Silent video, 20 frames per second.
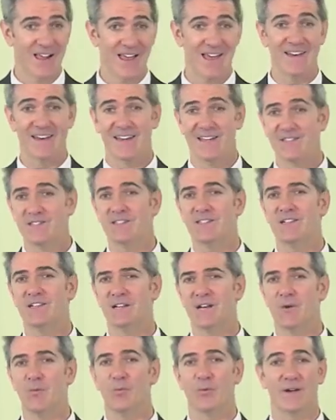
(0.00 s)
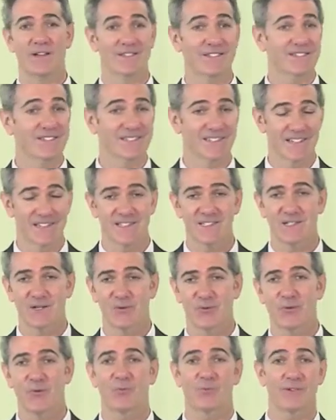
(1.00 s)
an incident in which
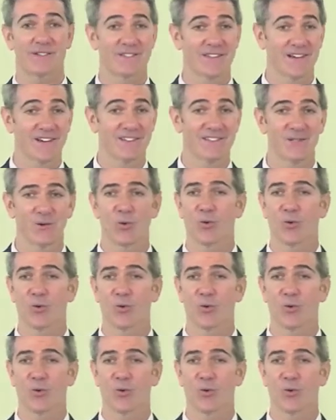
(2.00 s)
sensitive, protected,